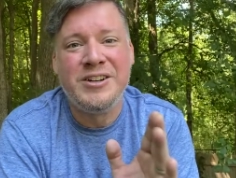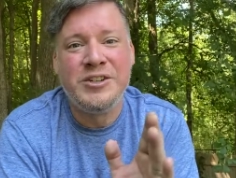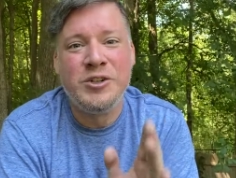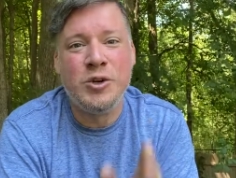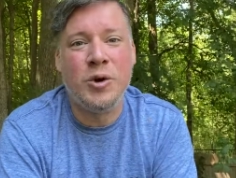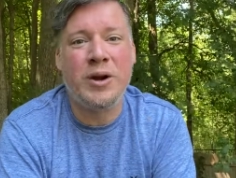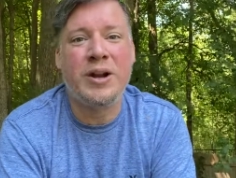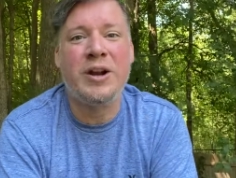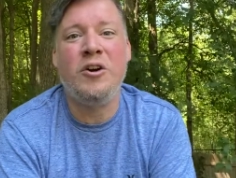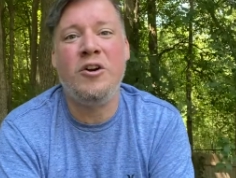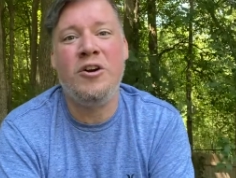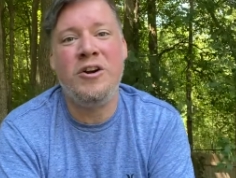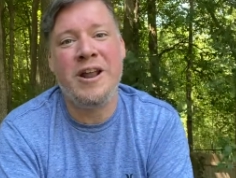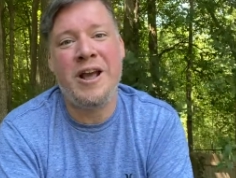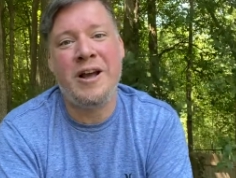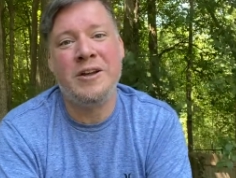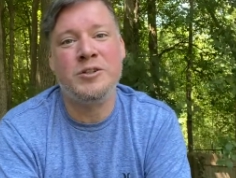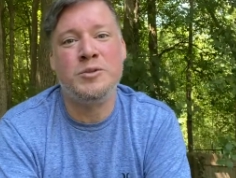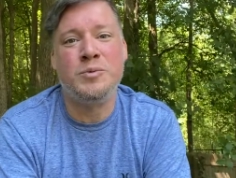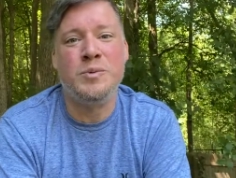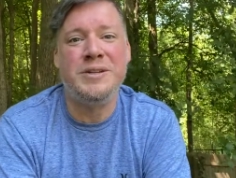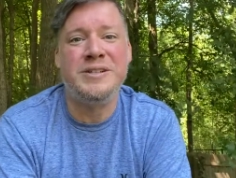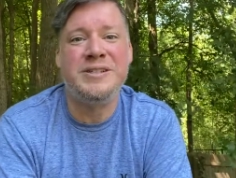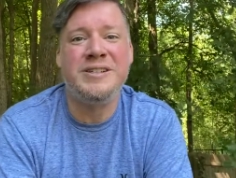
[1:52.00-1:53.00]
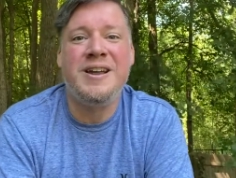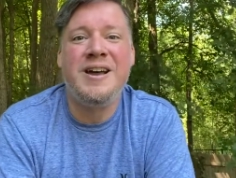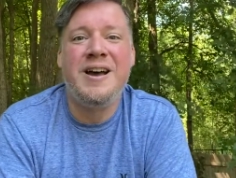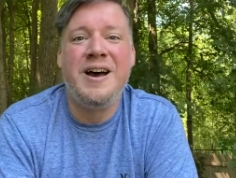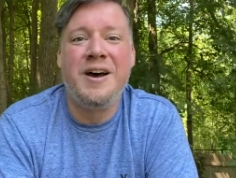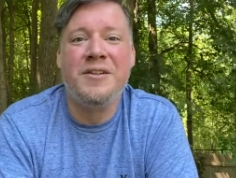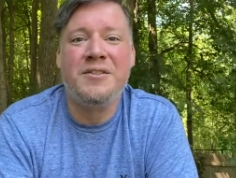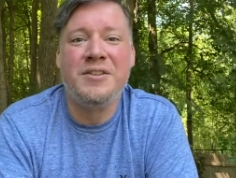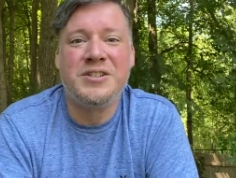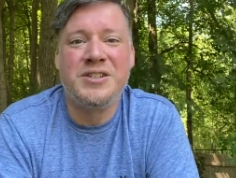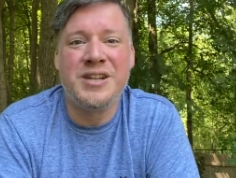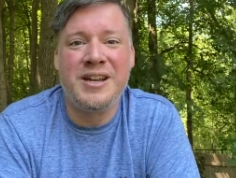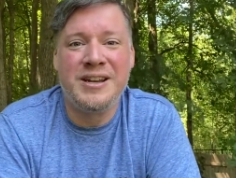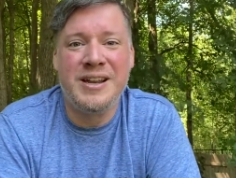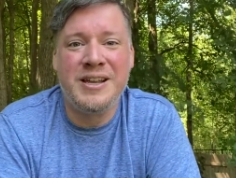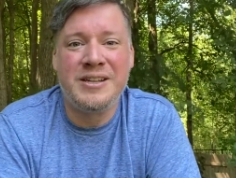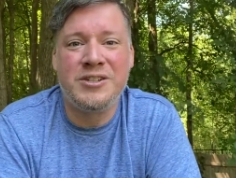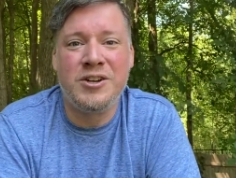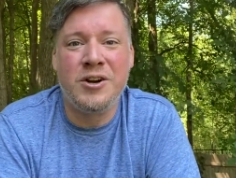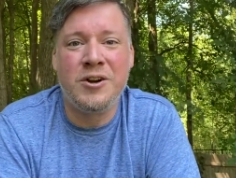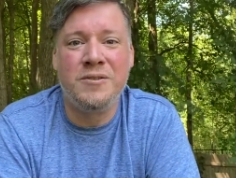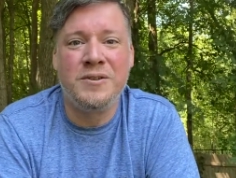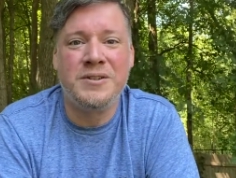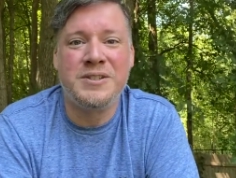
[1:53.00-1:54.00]
during our announcements on the Sunday
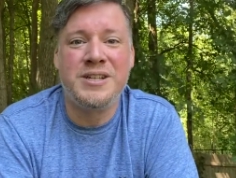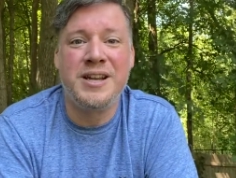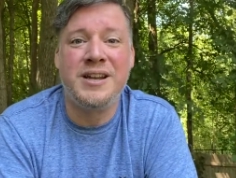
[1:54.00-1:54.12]
service.